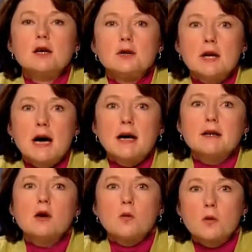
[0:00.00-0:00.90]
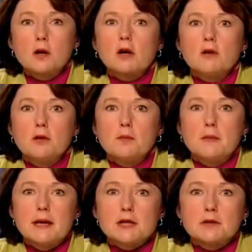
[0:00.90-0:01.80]
not a workload
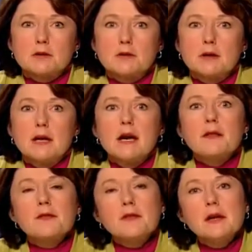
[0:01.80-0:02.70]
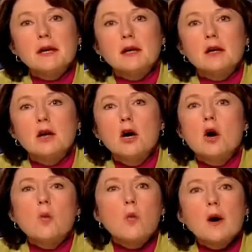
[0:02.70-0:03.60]
measure. And think,
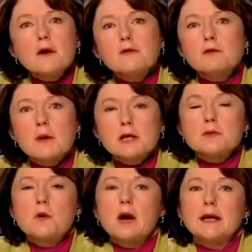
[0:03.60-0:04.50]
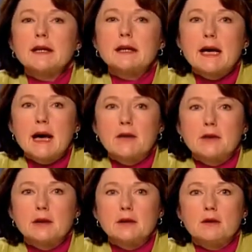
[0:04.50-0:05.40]
what if crutch walking
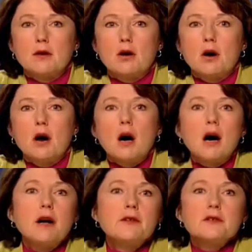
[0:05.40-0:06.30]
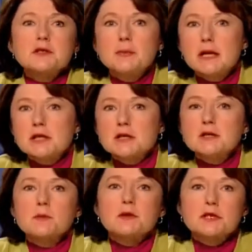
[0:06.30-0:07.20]
counted? All those
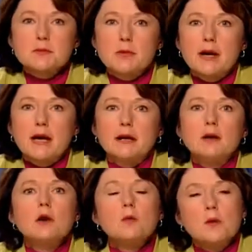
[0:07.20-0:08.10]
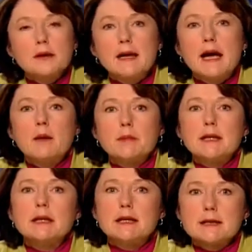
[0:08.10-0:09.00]
patients with a sprain would now
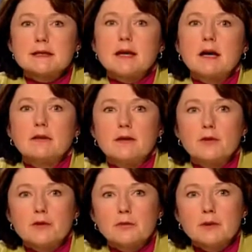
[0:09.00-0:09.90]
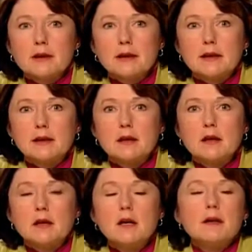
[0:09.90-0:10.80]
be in ESI level 3.
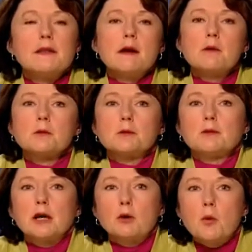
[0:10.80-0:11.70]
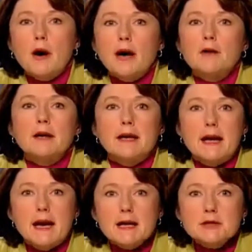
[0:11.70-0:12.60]
They would require an
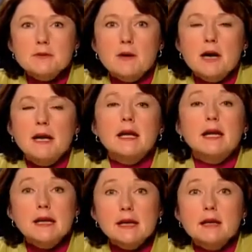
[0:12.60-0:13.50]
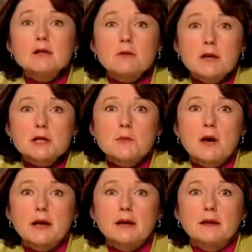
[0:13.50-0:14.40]
X-ray and crutch
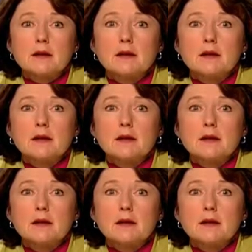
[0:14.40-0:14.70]
walking.